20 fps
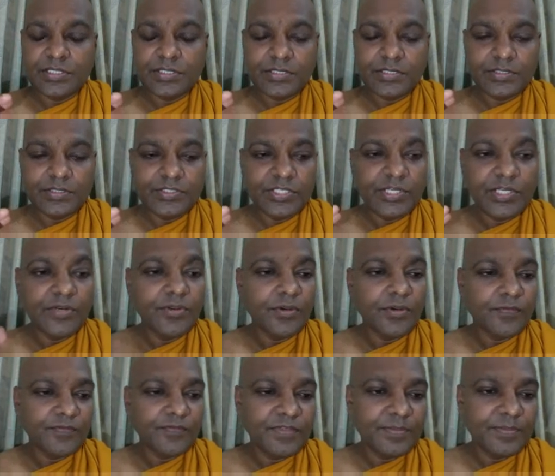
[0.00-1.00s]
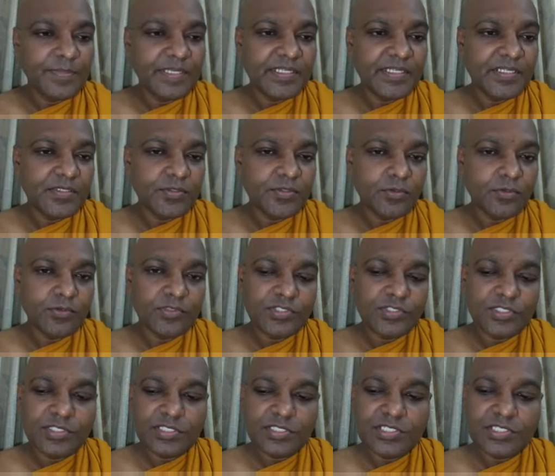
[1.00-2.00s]
theory of dependent
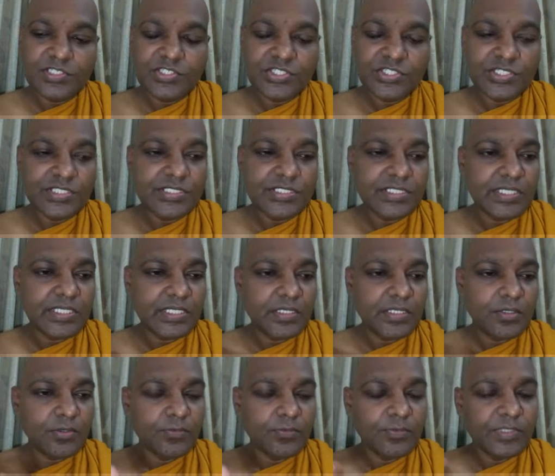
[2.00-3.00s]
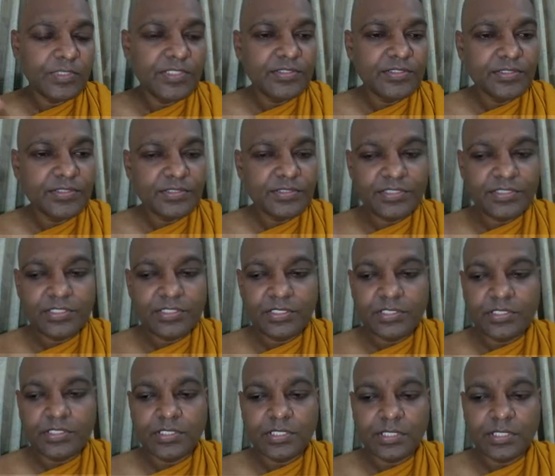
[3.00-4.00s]
origination, along with
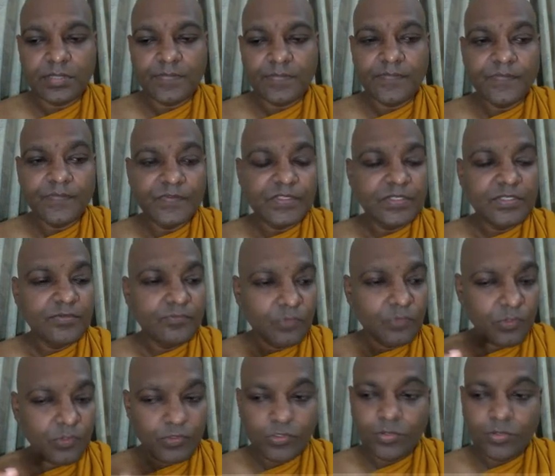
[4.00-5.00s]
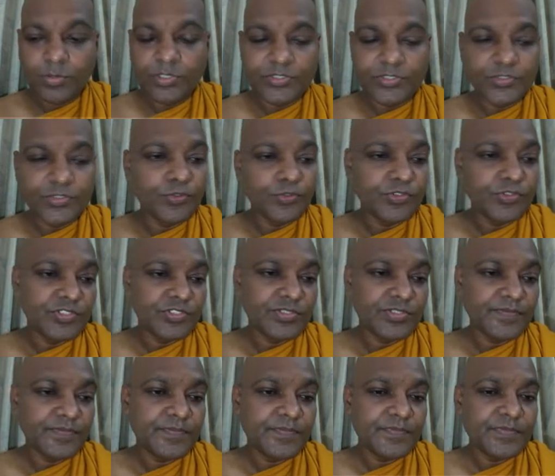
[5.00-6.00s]
the Four Noble Truths,
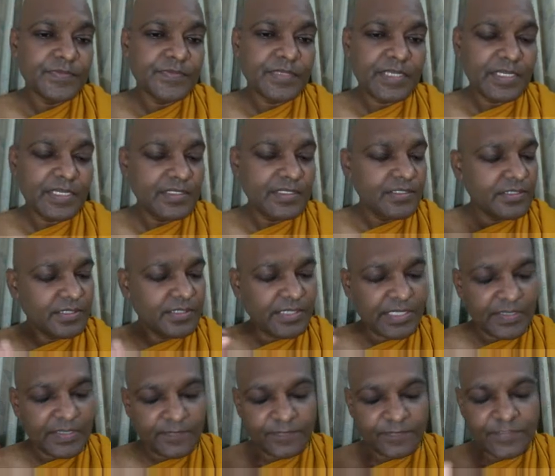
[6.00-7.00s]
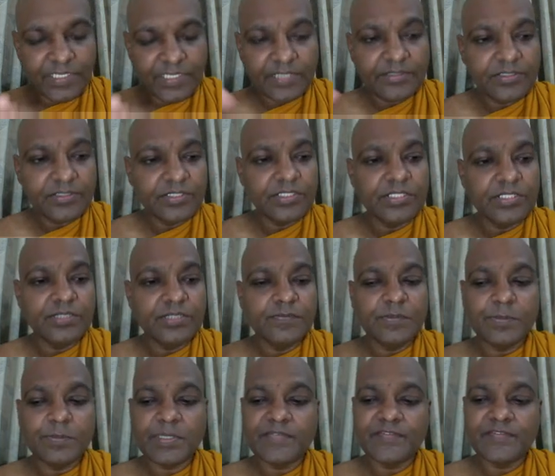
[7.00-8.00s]
and have done the
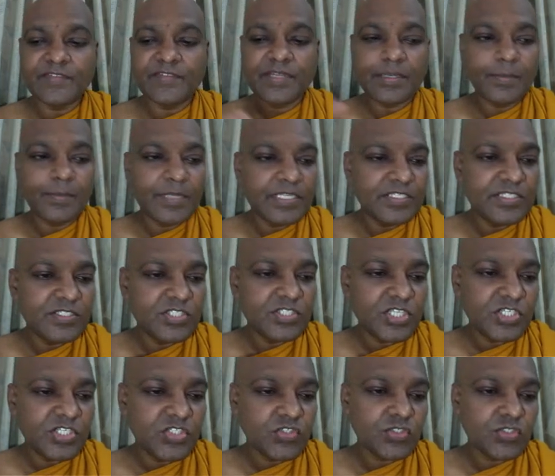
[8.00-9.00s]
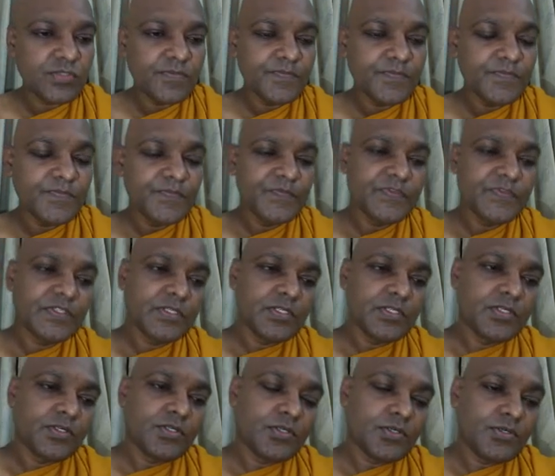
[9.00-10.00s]
Vipassana meditation,
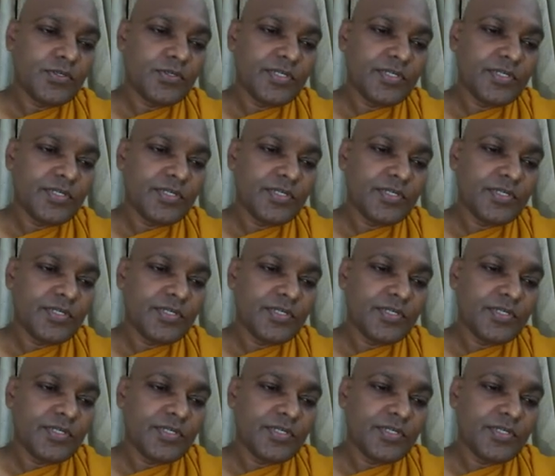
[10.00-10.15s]
or